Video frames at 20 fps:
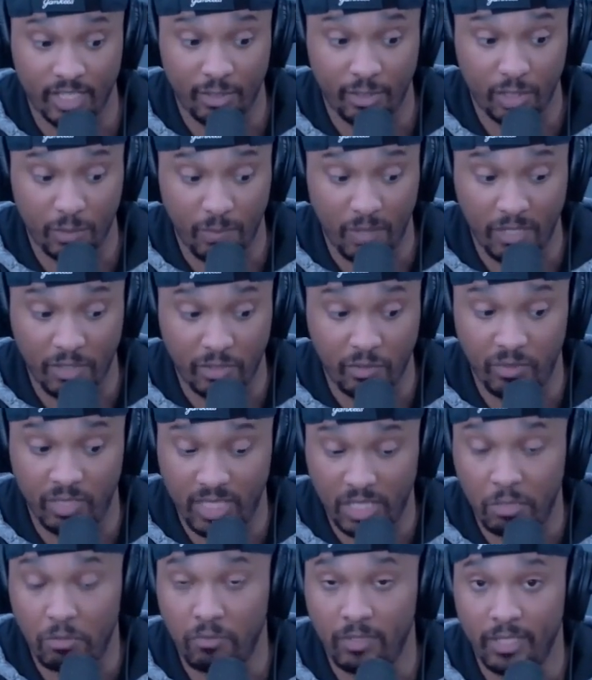She was about to
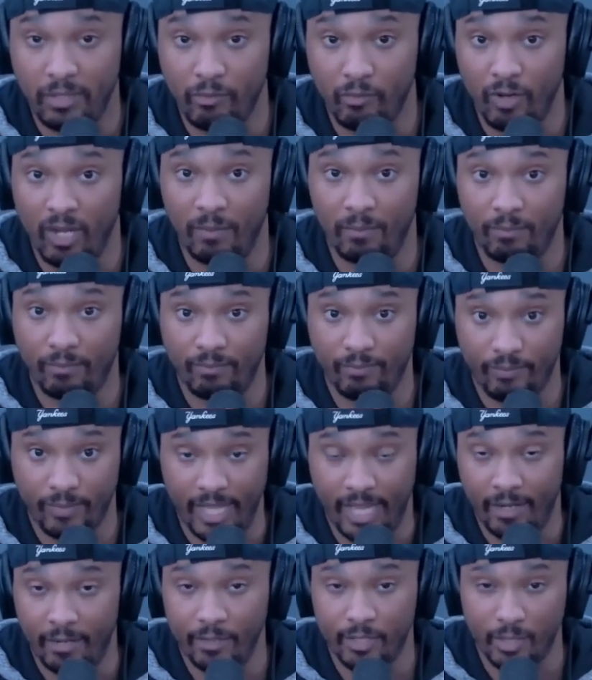literally rip
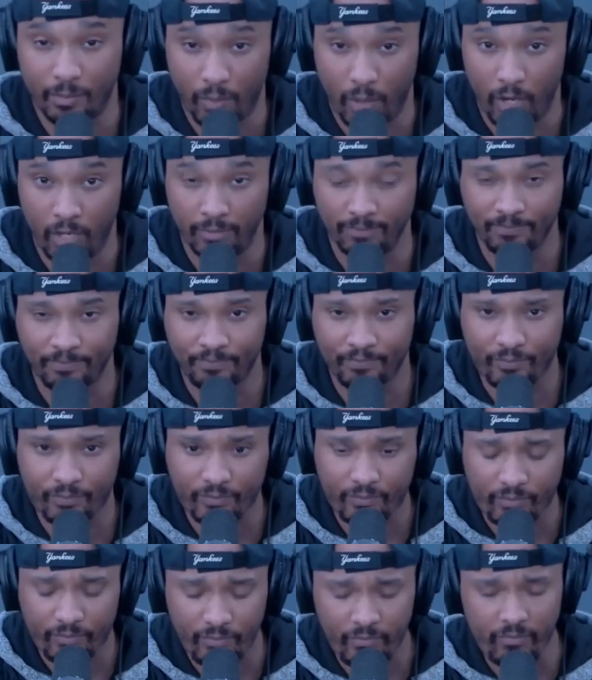Thanos apart.
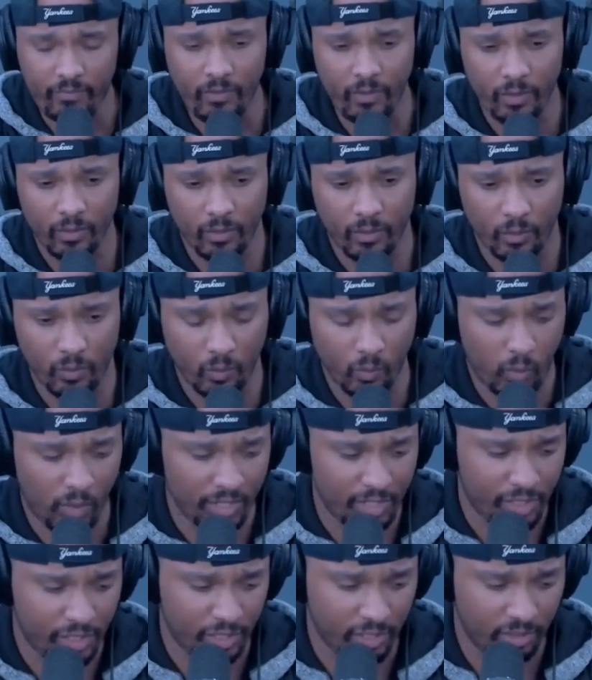
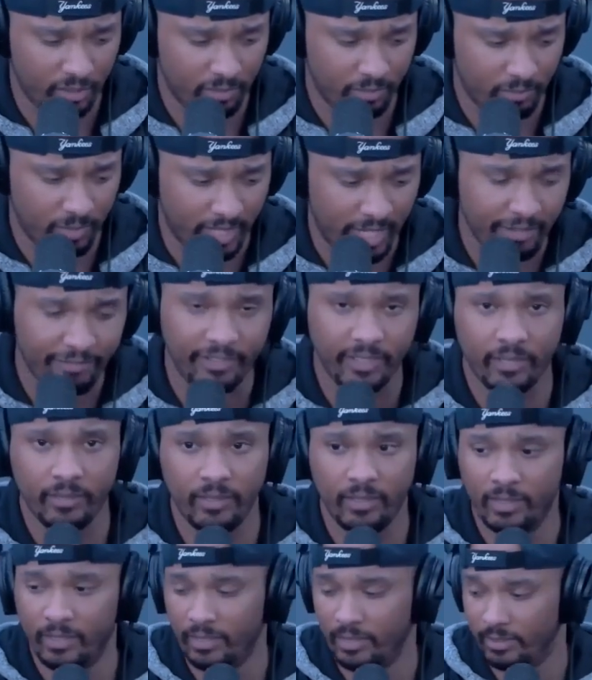What's your MacGuffin?
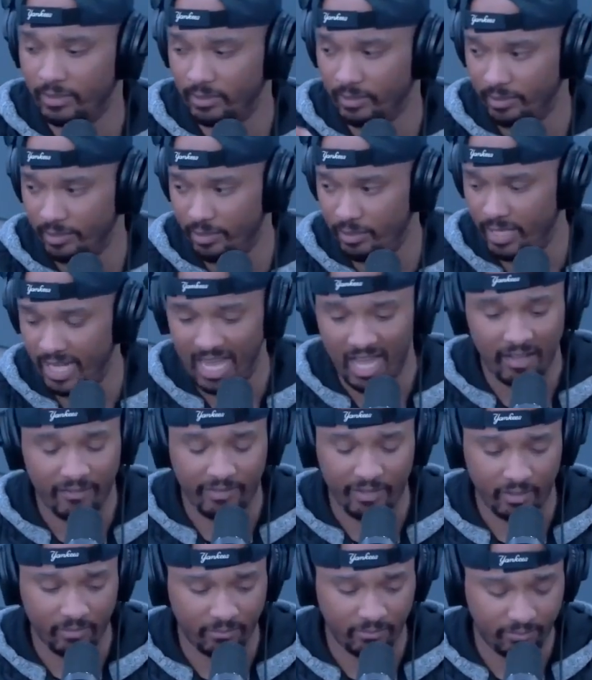You have
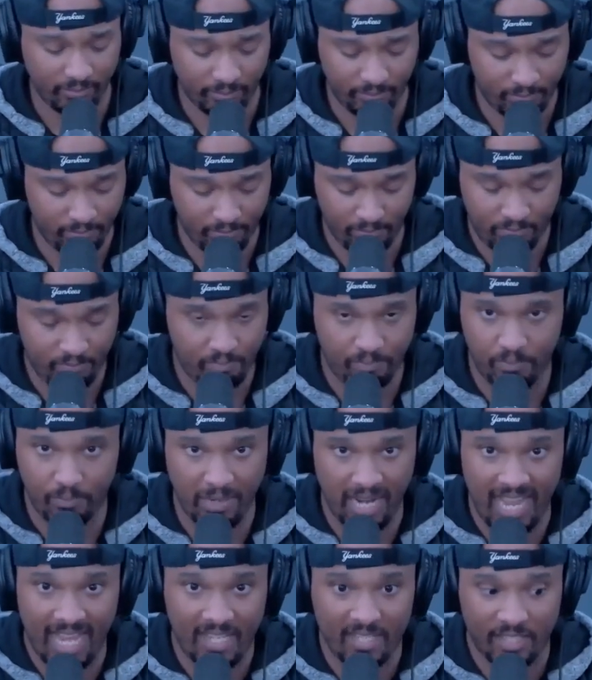him
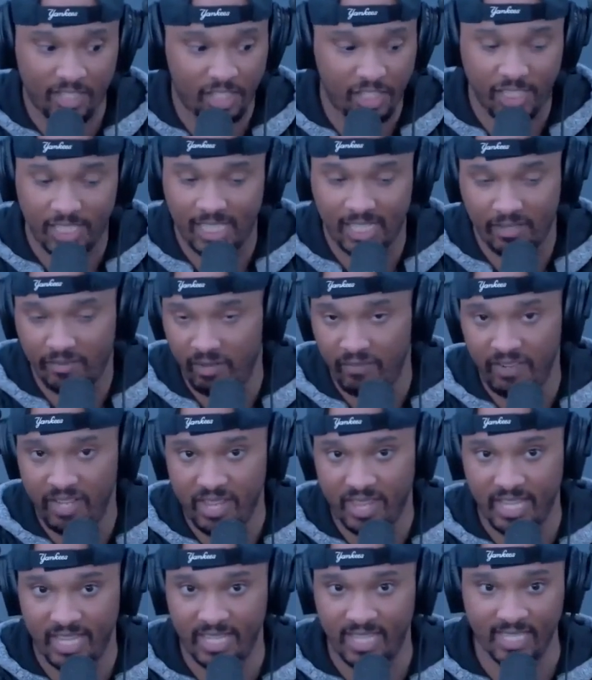blast the shit out of
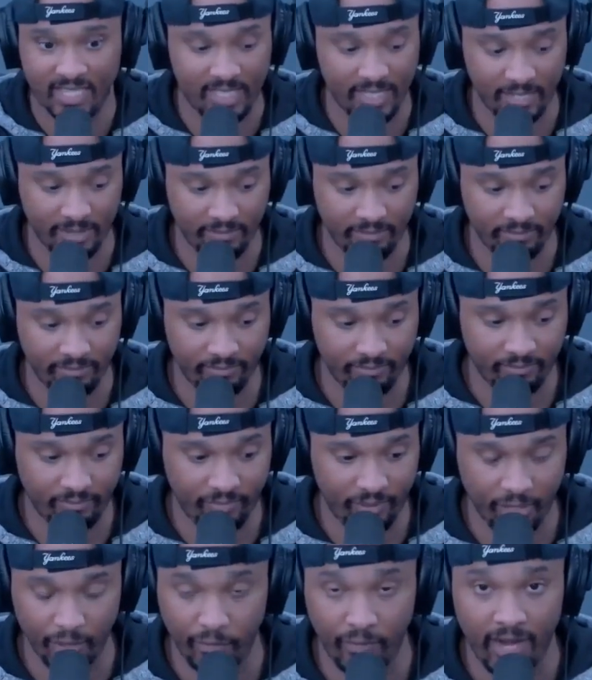everything that's in
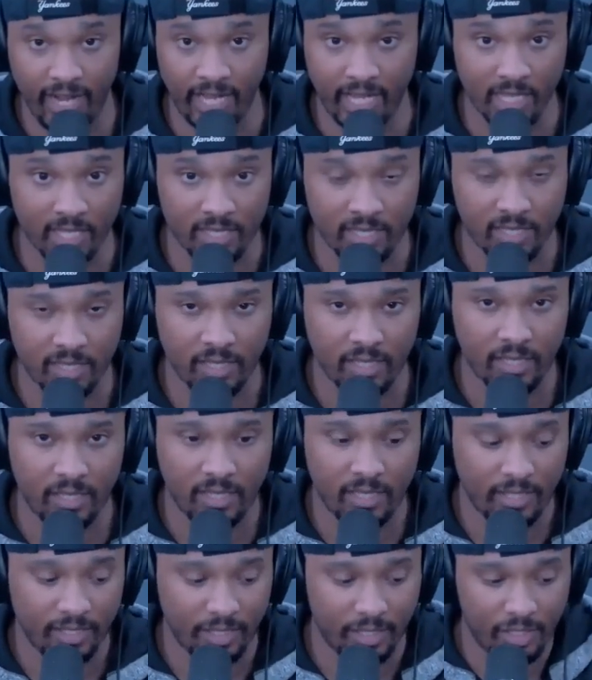the radius
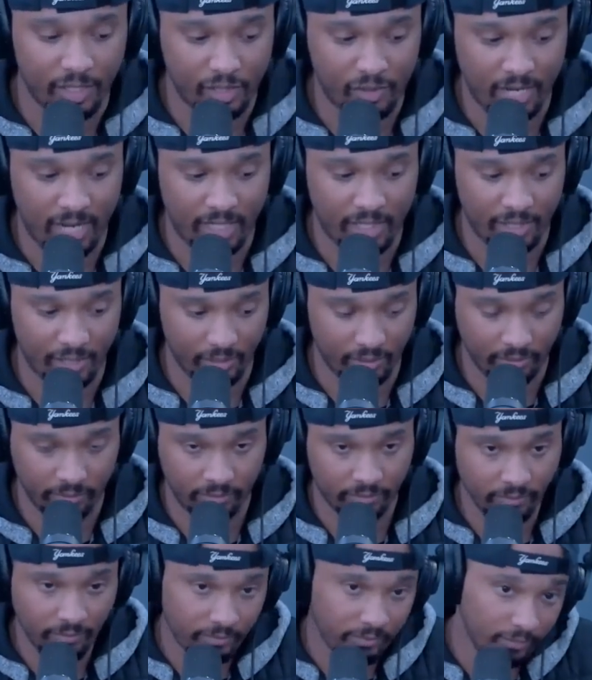to distract her,
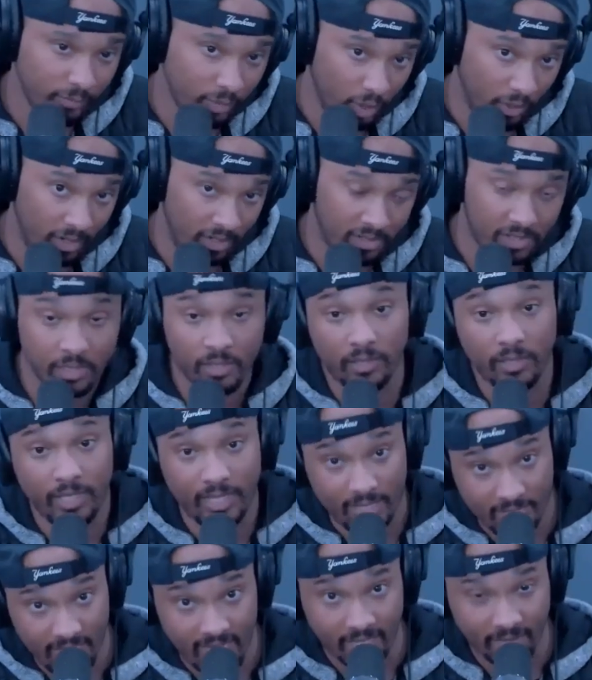or else
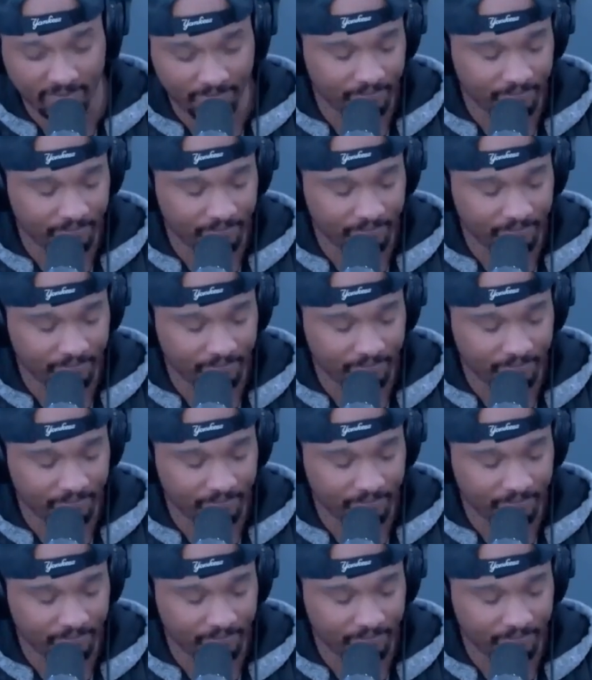he's dead.